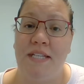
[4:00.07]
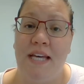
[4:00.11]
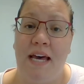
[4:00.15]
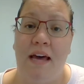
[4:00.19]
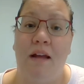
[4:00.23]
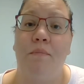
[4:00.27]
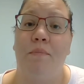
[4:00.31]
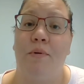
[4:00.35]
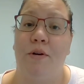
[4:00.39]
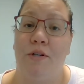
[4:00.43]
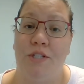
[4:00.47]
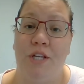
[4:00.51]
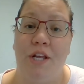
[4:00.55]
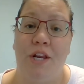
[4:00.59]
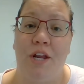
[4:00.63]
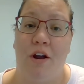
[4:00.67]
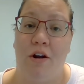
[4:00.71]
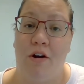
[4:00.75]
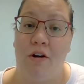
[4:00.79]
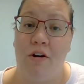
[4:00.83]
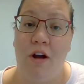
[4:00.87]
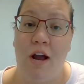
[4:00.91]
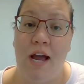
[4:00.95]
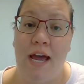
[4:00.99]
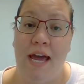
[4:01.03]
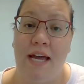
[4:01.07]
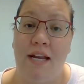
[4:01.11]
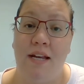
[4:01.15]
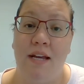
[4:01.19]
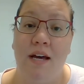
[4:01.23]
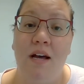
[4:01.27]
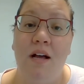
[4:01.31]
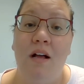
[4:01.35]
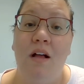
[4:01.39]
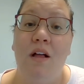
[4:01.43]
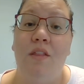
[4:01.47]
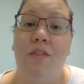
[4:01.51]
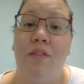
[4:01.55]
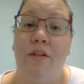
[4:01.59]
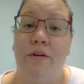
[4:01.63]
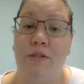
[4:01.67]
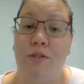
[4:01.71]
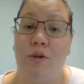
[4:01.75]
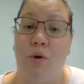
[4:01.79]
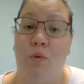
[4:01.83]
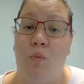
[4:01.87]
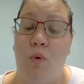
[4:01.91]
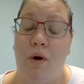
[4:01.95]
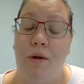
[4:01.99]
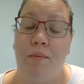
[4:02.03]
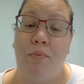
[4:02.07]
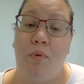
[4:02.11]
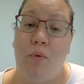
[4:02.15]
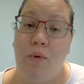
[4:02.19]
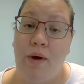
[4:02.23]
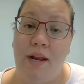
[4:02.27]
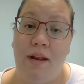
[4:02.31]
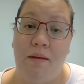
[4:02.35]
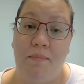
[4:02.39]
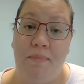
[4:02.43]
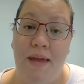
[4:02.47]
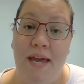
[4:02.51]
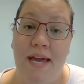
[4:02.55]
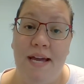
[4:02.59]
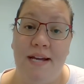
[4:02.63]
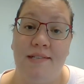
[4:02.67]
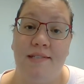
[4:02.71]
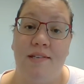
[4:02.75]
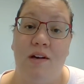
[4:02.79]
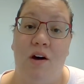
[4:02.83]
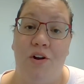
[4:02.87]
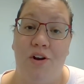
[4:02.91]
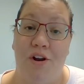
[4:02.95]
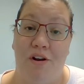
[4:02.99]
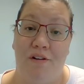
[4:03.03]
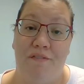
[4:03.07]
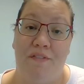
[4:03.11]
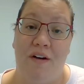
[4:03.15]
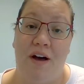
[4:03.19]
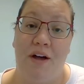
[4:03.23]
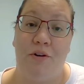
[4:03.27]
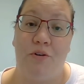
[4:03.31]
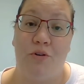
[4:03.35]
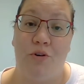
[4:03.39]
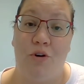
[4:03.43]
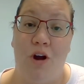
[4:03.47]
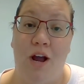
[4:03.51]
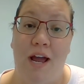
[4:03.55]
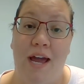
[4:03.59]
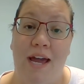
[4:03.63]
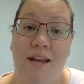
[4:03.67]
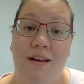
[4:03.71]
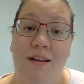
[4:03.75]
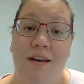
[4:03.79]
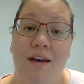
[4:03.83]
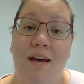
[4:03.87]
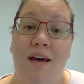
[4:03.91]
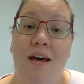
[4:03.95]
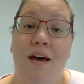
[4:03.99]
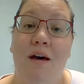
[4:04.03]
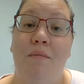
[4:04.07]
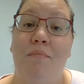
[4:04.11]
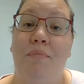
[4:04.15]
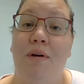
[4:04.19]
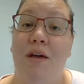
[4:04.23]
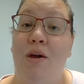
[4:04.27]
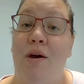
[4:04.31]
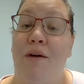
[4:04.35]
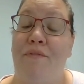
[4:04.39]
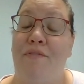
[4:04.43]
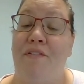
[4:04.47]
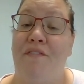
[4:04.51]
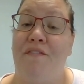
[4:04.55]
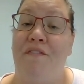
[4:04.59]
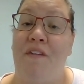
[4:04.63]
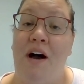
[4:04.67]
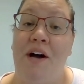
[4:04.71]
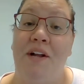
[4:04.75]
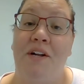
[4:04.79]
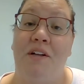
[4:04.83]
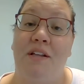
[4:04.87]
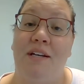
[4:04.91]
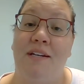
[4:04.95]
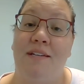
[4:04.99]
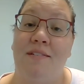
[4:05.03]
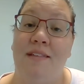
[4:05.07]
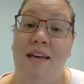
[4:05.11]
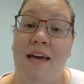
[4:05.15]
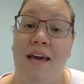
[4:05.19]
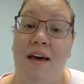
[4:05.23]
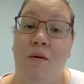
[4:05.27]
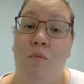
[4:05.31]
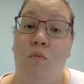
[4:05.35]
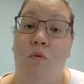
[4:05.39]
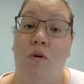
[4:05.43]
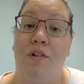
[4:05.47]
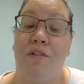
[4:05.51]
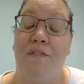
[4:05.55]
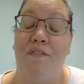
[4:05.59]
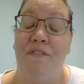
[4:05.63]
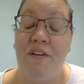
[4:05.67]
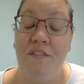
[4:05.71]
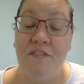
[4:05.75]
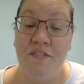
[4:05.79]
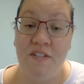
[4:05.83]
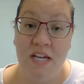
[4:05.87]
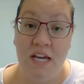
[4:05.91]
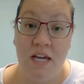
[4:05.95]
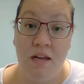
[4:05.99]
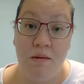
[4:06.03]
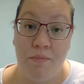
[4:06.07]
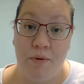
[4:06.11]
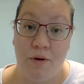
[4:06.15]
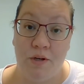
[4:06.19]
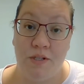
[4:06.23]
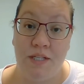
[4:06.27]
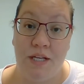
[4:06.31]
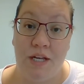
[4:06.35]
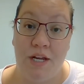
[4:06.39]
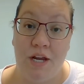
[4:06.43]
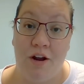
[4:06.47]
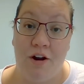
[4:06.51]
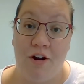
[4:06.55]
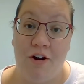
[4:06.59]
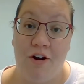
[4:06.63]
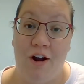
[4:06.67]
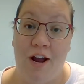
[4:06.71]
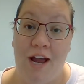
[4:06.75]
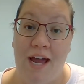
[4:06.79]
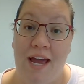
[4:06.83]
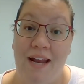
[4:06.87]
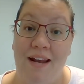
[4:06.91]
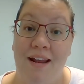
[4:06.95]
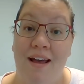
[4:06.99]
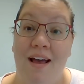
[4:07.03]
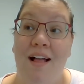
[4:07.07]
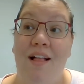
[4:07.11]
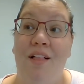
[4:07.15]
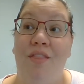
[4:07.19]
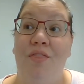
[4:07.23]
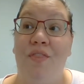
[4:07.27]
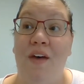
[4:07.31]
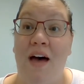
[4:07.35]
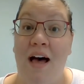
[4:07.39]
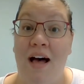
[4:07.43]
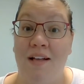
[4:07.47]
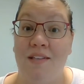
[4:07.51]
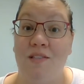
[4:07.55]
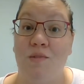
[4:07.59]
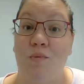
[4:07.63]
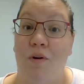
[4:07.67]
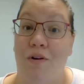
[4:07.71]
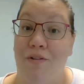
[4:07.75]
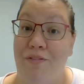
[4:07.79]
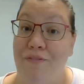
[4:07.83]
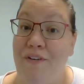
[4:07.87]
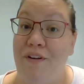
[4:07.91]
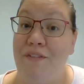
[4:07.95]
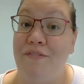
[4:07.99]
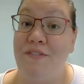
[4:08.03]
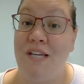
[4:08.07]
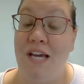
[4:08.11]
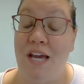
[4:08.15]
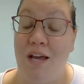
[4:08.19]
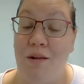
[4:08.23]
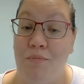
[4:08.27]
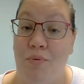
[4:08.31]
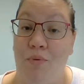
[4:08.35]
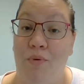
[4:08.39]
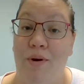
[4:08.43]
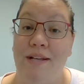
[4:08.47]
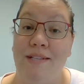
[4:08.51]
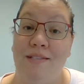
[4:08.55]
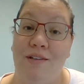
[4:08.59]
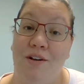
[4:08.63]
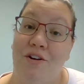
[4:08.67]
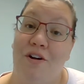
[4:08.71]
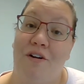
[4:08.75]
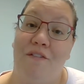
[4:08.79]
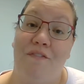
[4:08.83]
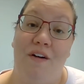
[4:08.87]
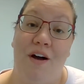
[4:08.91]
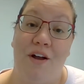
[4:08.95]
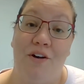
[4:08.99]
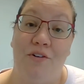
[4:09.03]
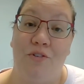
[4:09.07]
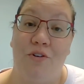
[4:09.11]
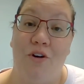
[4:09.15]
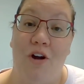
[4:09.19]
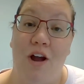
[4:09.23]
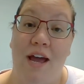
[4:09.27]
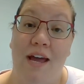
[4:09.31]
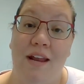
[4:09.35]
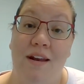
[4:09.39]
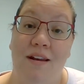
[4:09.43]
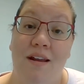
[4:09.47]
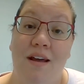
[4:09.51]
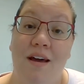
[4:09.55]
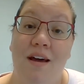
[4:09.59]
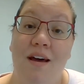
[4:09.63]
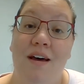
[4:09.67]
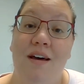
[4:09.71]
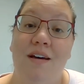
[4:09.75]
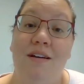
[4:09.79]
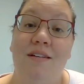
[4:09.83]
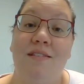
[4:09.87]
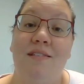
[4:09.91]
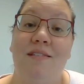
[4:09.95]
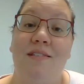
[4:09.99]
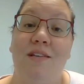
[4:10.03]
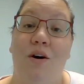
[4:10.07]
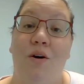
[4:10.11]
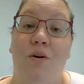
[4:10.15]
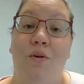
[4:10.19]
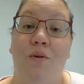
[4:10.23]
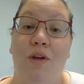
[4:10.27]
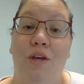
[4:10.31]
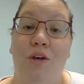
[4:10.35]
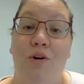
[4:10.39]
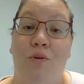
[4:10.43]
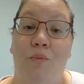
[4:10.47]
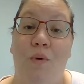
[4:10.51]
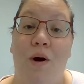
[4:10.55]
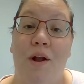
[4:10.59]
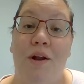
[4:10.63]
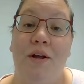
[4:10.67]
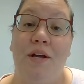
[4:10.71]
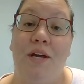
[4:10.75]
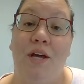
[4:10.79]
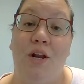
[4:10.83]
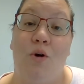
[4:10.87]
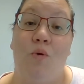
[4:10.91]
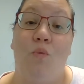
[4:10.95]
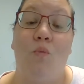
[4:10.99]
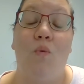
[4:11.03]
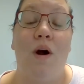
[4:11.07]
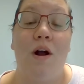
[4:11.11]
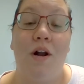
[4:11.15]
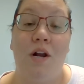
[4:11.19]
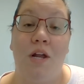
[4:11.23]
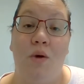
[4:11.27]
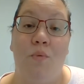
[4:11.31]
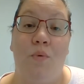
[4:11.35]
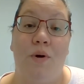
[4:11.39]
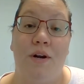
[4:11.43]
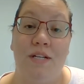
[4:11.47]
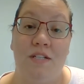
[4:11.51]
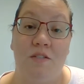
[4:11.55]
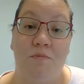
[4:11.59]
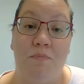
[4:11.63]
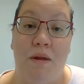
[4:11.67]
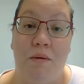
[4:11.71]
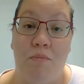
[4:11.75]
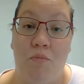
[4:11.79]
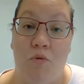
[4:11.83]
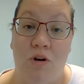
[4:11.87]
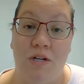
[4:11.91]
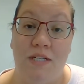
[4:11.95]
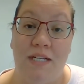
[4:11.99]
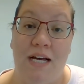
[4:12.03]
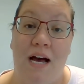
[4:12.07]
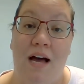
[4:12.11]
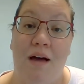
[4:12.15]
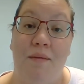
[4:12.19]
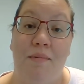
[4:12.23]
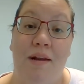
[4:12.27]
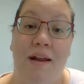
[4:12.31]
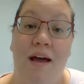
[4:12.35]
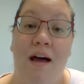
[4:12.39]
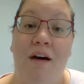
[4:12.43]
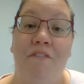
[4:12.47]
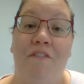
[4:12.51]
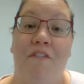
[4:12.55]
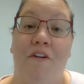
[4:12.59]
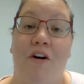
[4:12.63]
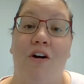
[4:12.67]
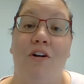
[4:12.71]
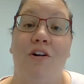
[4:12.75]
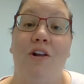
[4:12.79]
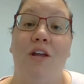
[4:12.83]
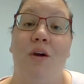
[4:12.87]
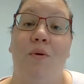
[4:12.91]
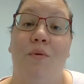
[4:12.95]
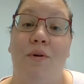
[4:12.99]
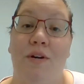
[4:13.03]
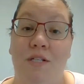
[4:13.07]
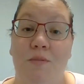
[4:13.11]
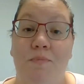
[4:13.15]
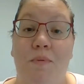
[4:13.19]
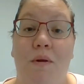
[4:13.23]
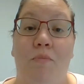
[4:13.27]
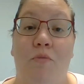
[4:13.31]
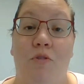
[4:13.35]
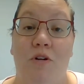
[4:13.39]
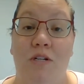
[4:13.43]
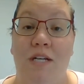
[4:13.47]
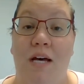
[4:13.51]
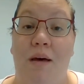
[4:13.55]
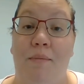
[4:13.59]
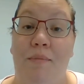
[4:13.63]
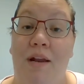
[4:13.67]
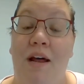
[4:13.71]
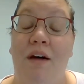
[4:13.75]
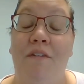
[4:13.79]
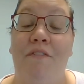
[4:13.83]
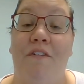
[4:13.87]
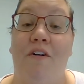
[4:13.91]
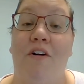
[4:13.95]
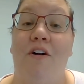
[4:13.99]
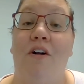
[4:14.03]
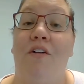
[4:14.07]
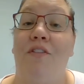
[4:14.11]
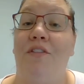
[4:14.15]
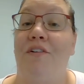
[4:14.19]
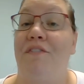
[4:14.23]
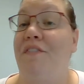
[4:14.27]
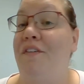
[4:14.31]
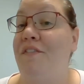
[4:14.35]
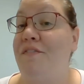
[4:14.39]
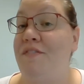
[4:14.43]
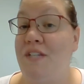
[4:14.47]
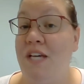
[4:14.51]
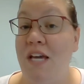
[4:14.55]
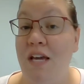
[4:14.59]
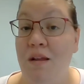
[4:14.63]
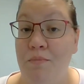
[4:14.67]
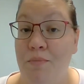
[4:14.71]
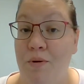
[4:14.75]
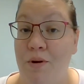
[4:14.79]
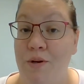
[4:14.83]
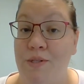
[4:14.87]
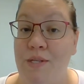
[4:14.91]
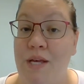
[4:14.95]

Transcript: 10% of your grade, those are 1 point apiece on your final grade. But you have a final exam worth 15% of your grade, that's worth 15 points on your final grade. So you'll want to, where do you want to spend more time and effort? You want to spend more time and effort on the 15%,